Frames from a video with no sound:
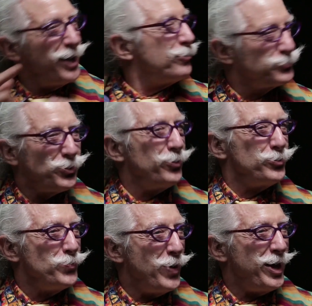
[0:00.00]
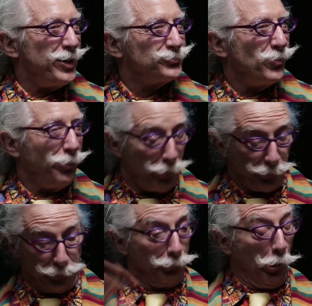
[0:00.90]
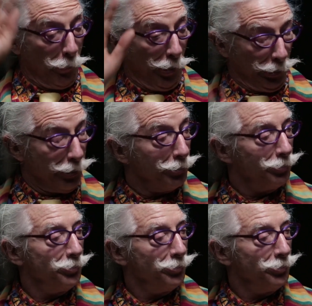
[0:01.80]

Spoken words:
I don't turn away as going, oh, you're nobody.